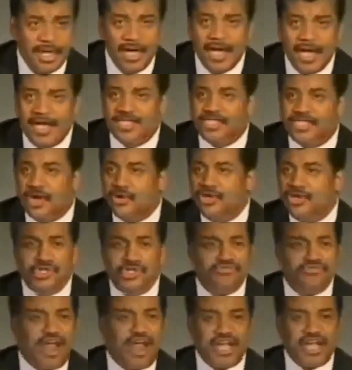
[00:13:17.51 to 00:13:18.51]
So you
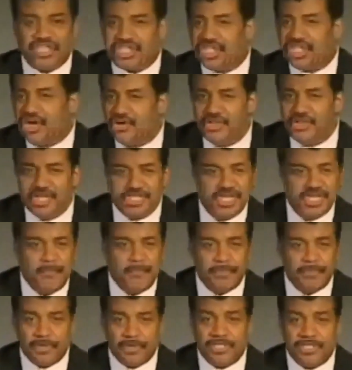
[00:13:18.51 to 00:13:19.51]
ratio these
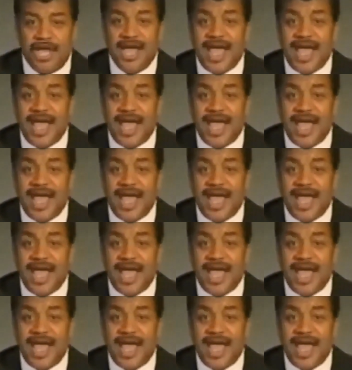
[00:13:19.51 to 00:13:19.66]
numbers,